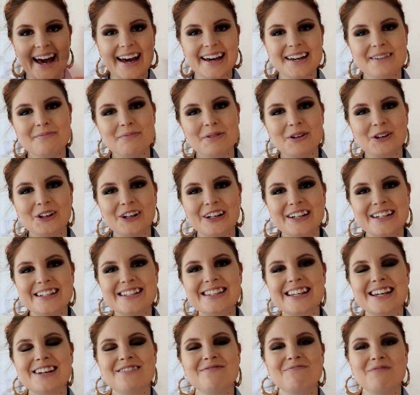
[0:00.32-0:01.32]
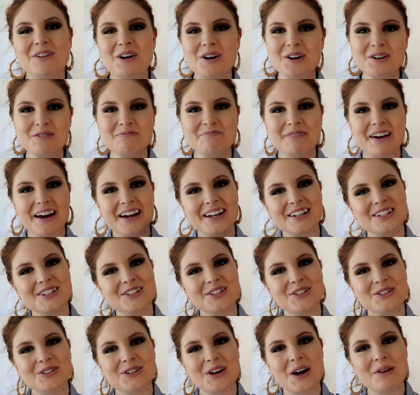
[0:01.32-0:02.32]
Hey beauties, and welcome back
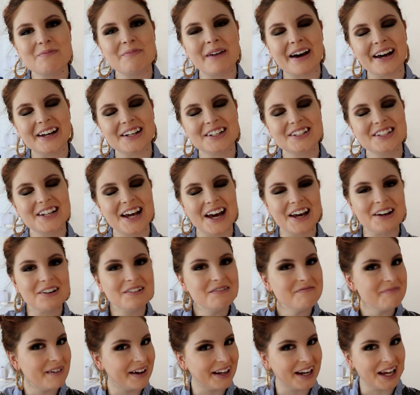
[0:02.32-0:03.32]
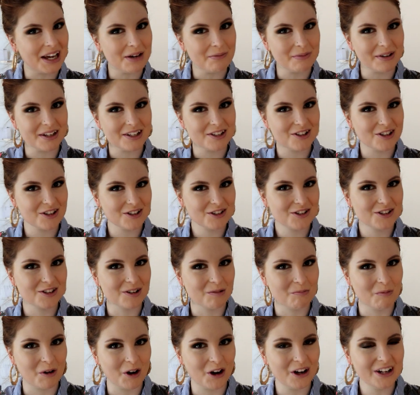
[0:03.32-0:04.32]
to my channel. My name is
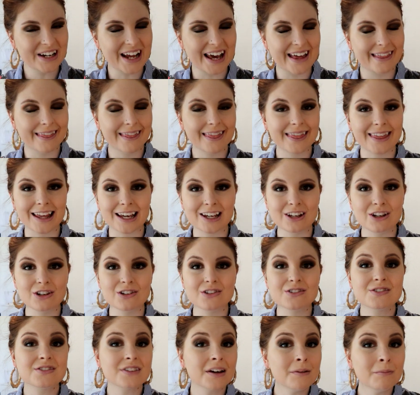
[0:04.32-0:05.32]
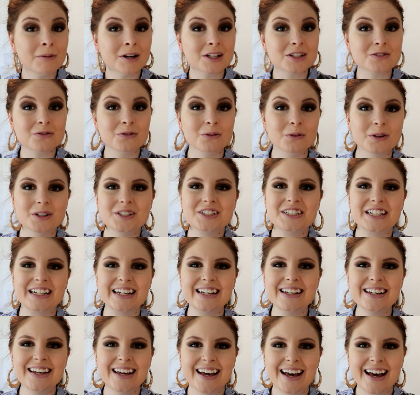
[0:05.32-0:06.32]
Simone and thank you so much for
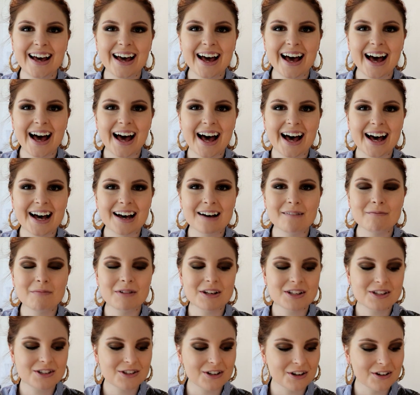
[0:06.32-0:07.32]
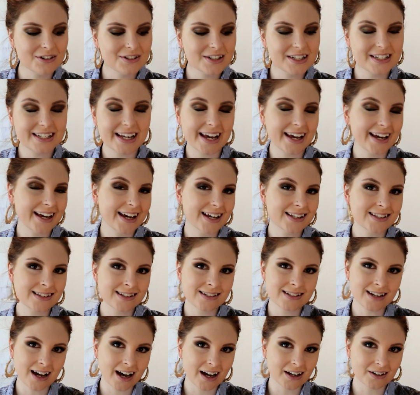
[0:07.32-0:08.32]
watching. So today, as
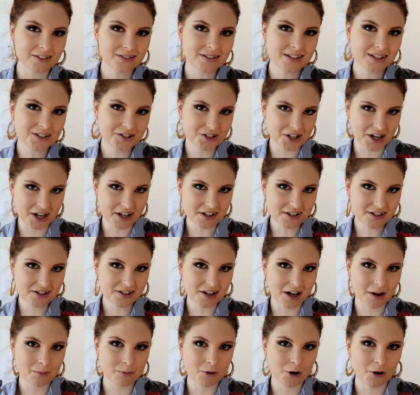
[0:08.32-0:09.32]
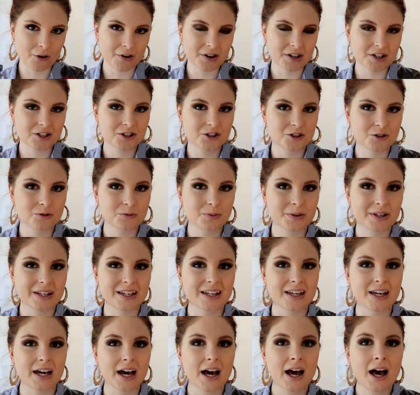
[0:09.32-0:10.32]
the title suggests, I'm going to
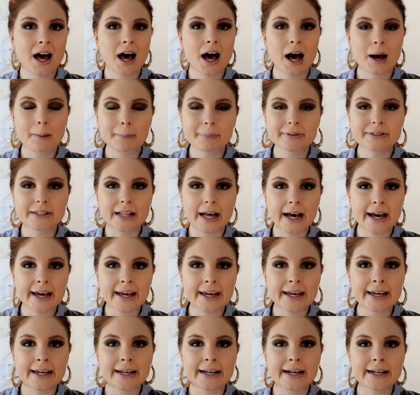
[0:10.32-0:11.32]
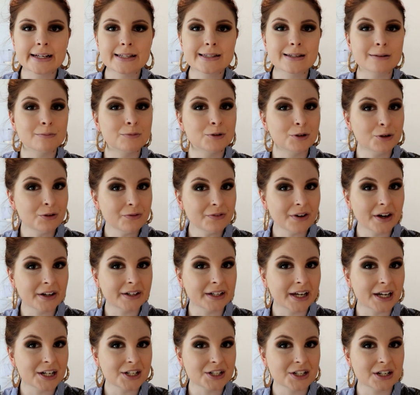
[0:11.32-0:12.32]
be applying some new
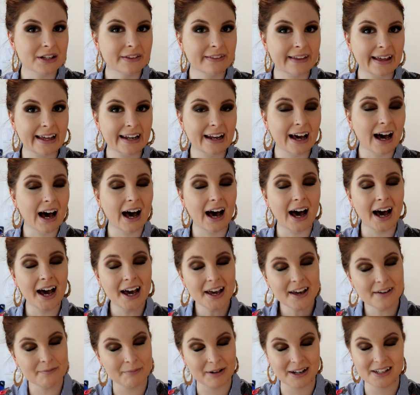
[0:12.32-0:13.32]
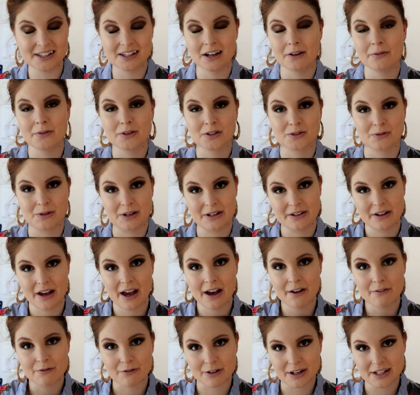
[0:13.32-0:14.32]
foundation that I myself
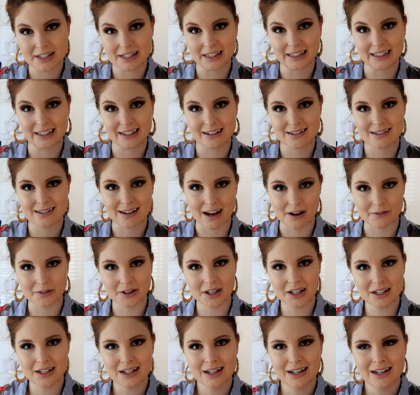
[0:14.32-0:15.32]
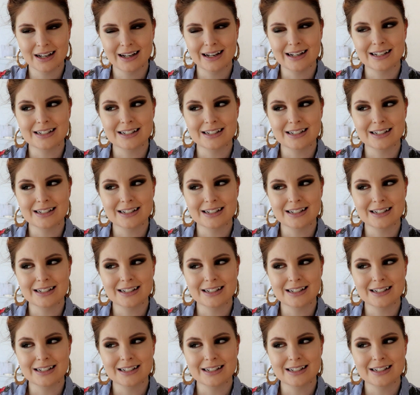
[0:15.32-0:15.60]
have recently discovered.